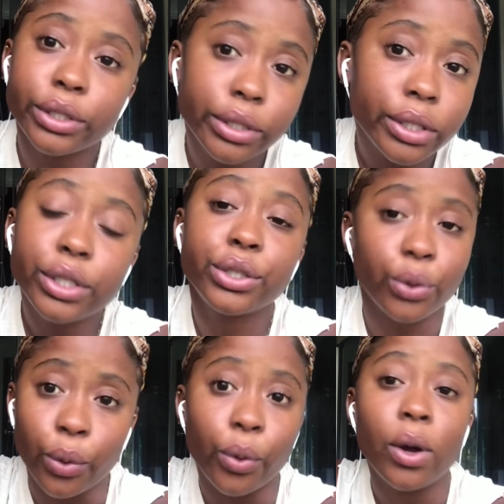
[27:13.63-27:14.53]

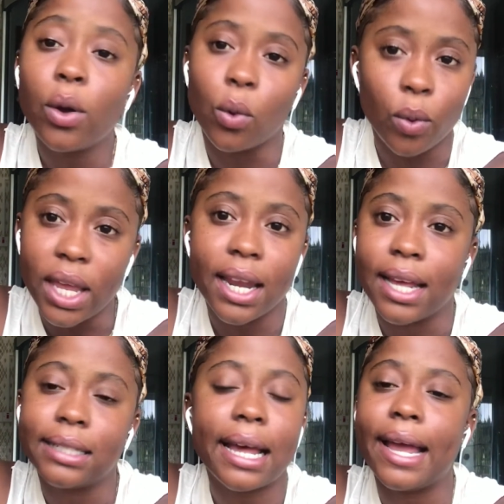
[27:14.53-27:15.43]
show weakness.
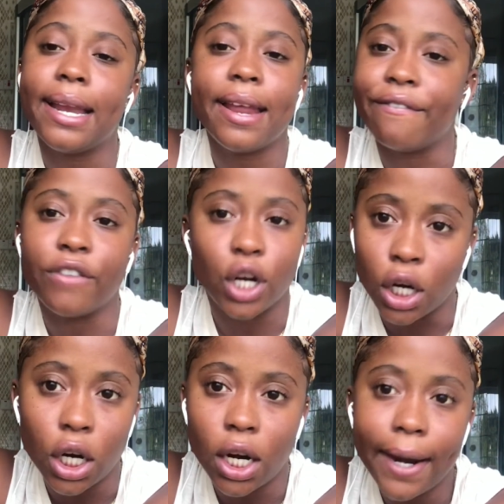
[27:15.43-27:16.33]
I never,
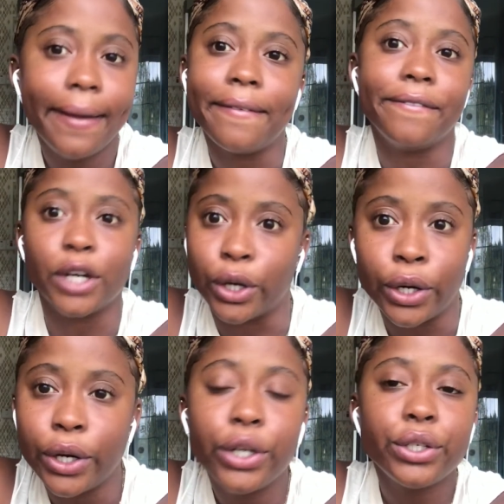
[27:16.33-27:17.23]
ever
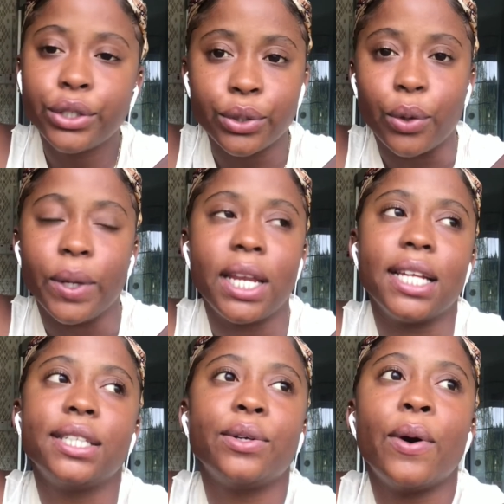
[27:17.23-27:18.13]
show weakness.
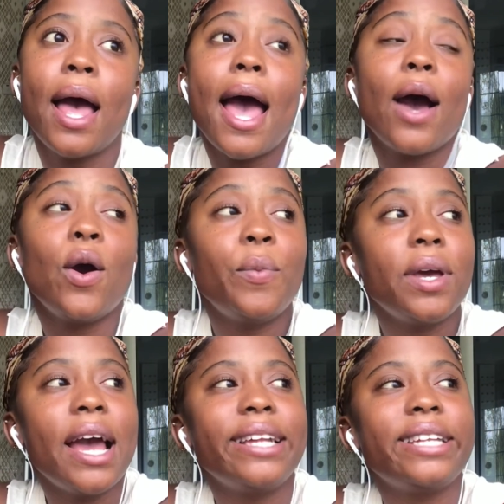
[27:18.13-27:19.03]
So I hope you
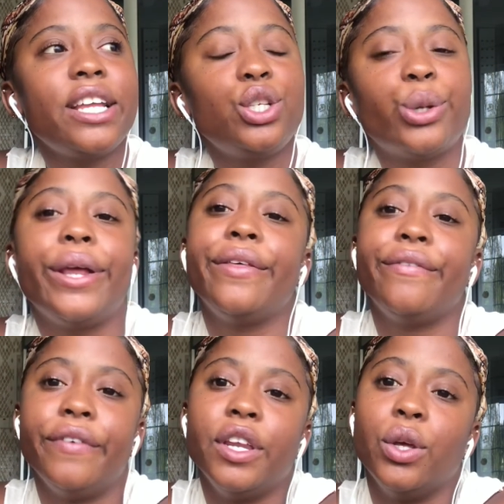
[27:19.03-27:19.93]
guys enjoyed the
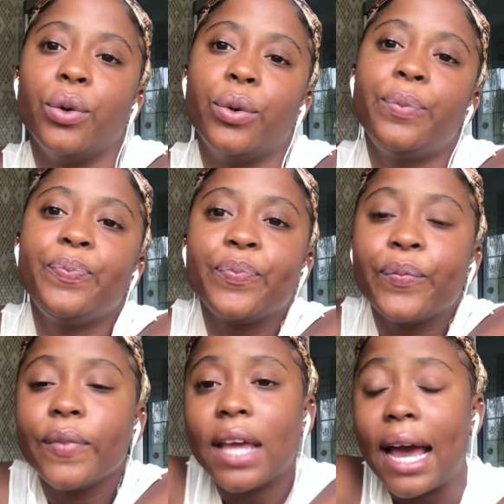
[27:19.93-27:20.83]
video,
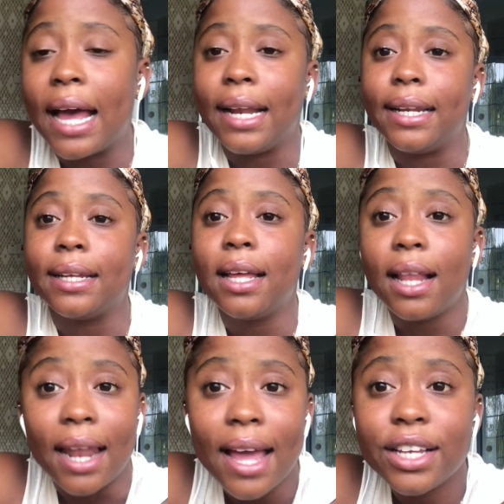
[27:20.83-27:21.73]
and
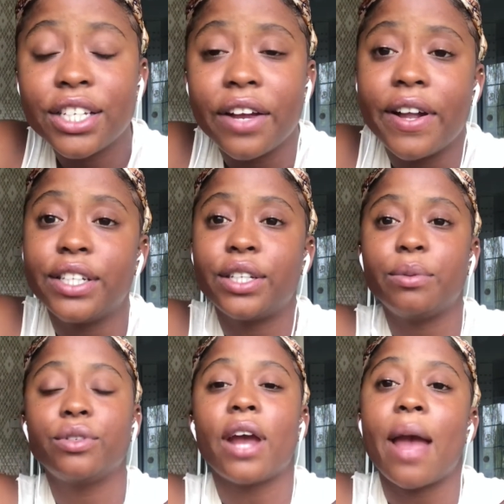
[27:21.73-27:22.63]
like, share, and
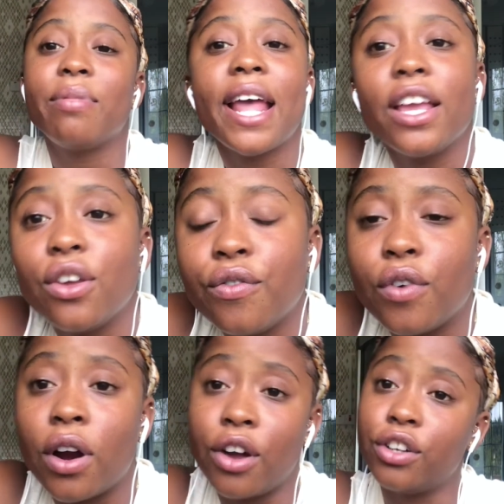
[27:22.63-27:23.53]
subscribe. Thank you for
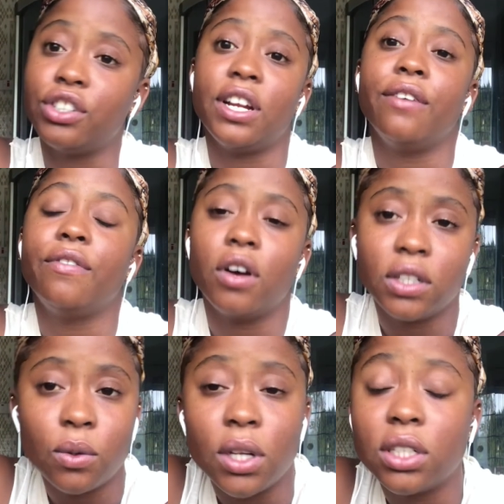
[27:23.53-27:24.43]

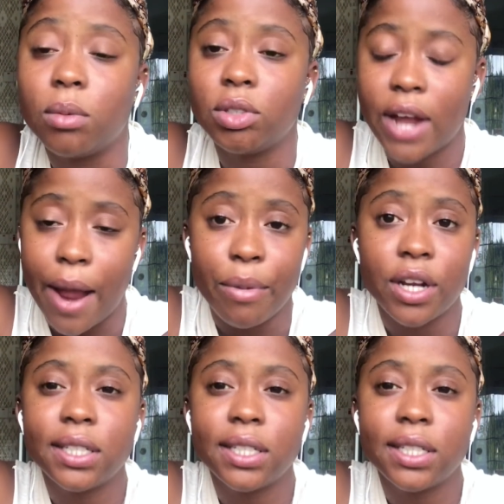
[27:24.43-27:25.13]
141 subscribers.